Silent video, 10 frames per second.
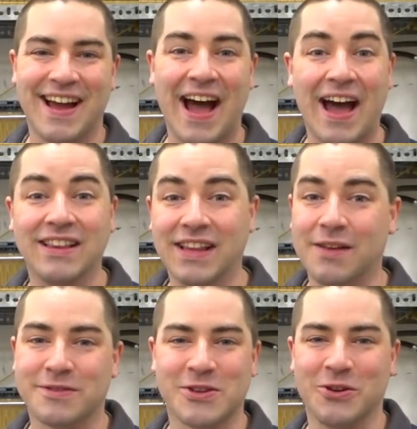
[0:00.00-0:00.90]
I
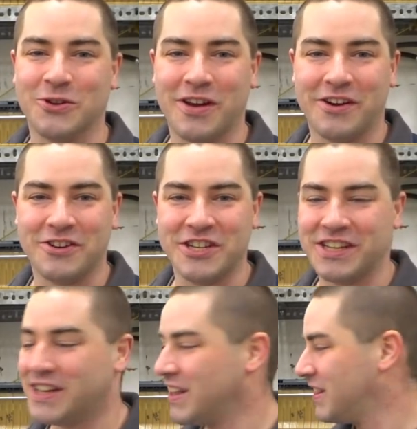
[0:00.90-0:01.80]
love solar energy.
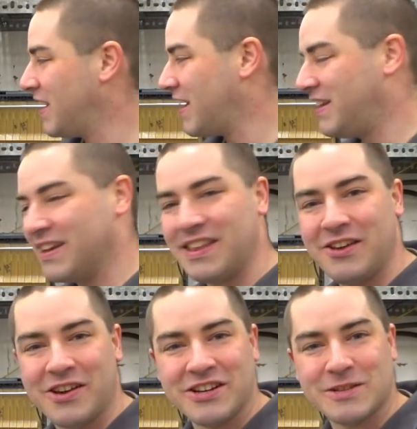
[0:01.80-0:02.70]
The idea that
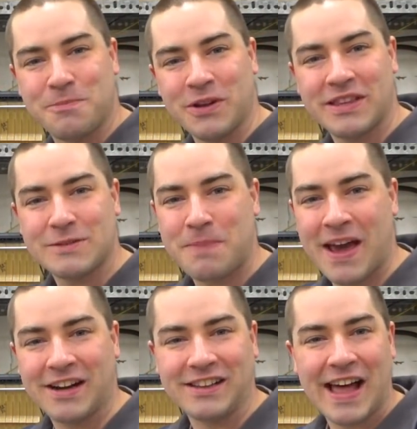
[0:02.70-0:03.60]
you can just put this
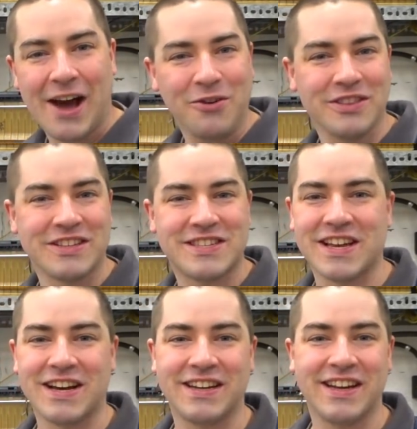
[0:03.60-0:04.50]
panel out in the
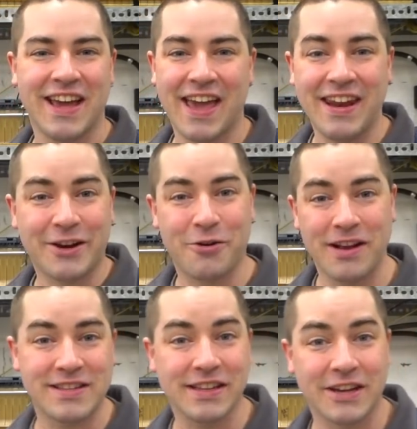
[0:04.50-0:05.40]
sun and it
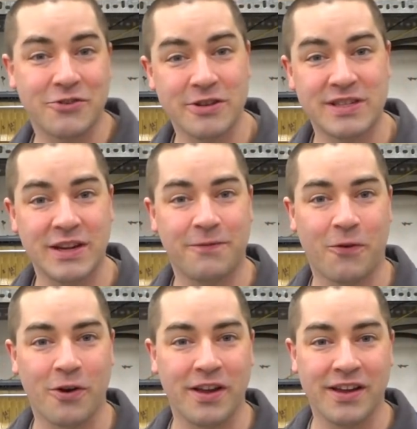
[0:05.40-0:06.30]
creates electricity
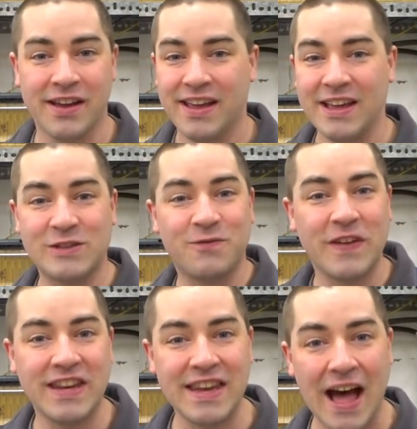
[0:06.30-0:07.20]
for you is
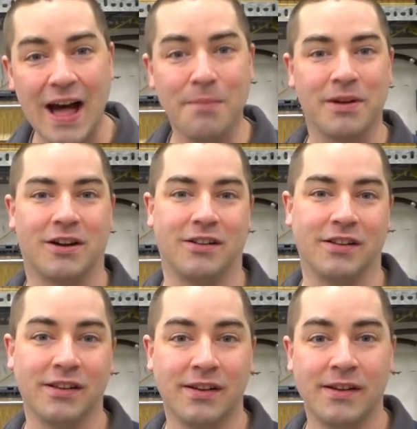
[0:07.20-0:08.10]

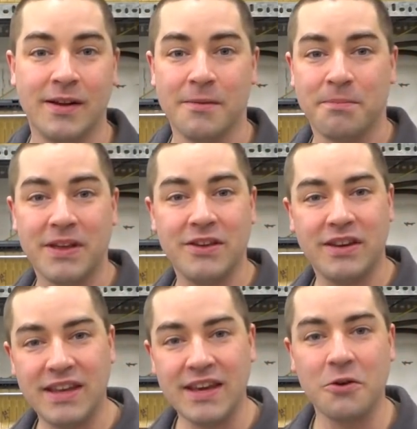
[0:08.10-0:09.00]
phenomenal. But you
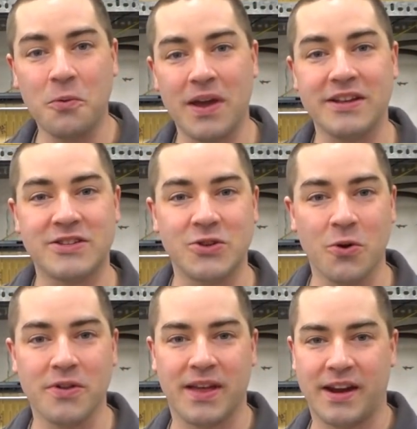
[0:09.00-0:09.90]
need a way to
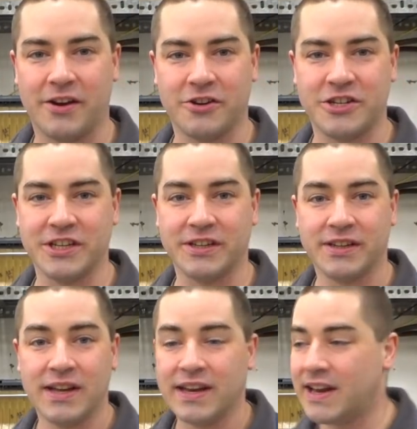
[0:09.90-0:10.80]
store that energy.
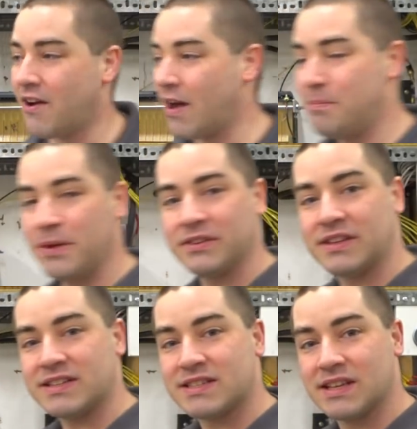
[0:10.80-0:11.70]
Now, I built
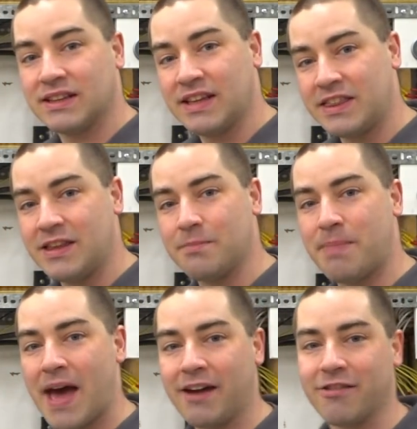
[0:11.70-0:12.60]
this lithium
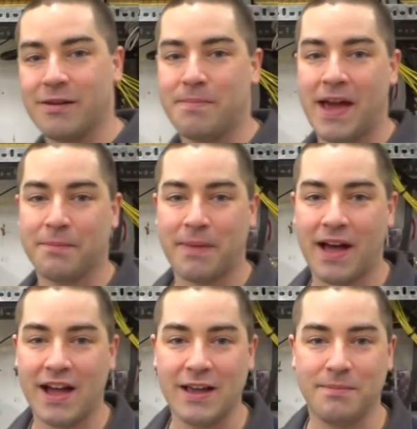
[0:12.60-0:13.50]
battery bank behind